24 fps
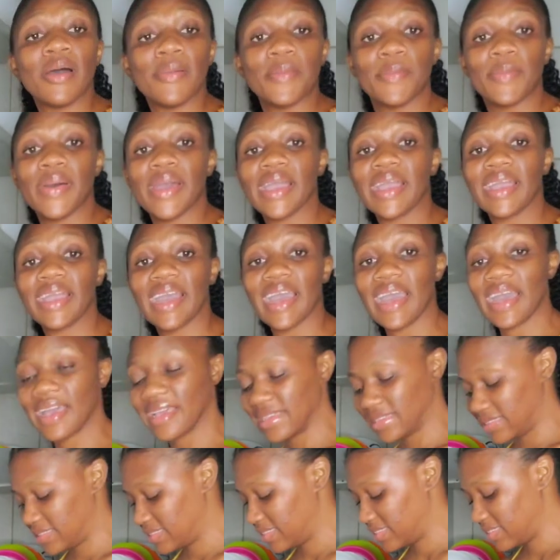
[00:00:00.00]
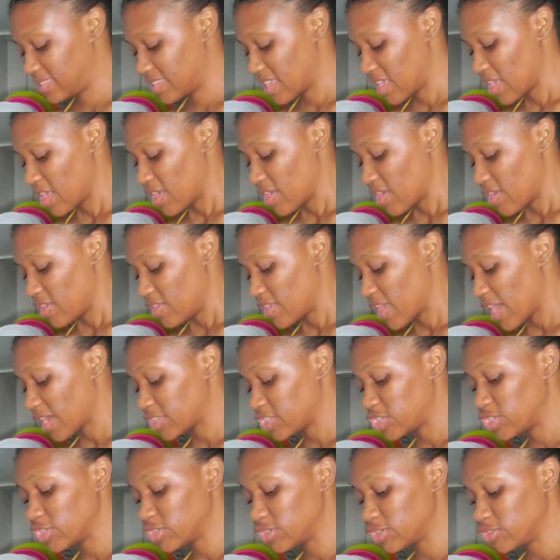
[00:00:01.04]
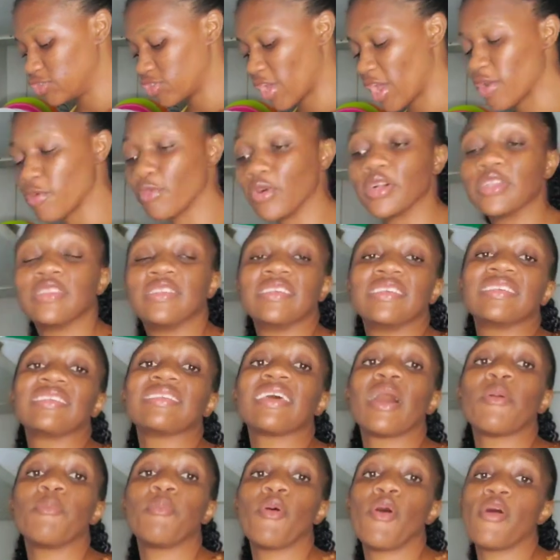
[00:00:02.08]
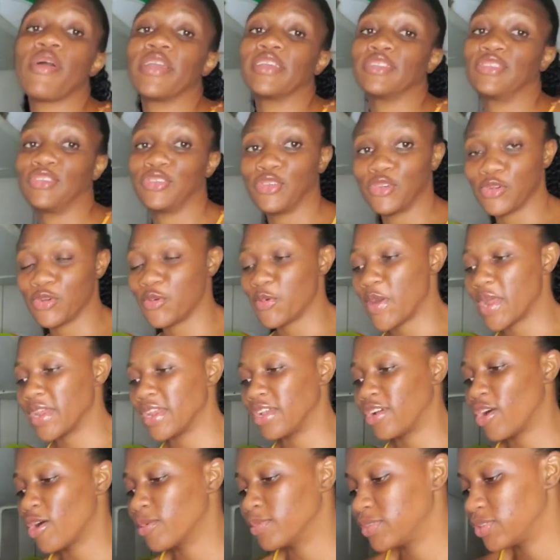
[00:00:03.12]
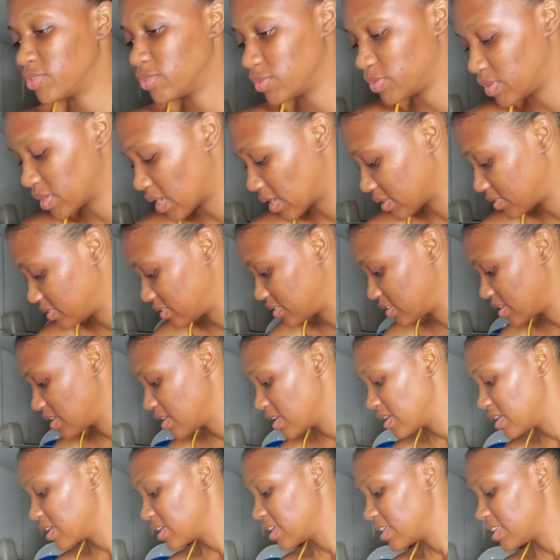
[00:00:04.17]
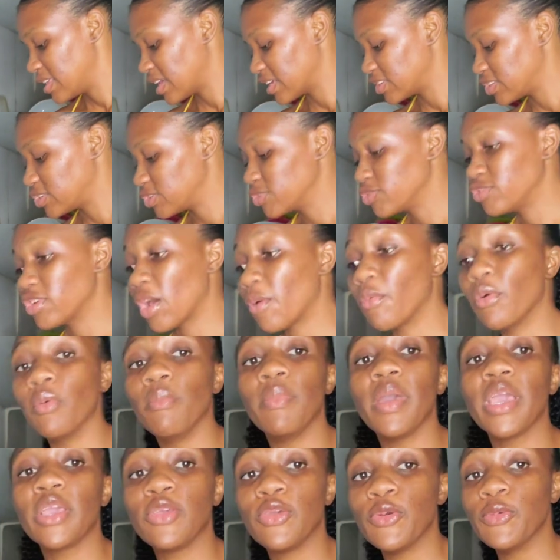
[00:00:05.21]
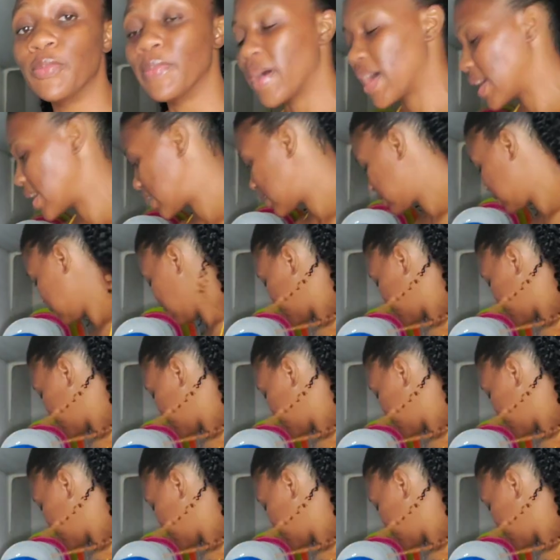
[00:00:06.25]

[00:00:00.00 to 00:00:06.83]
but guys, your children will disappoint you when it comes to that. Your children will make you mad.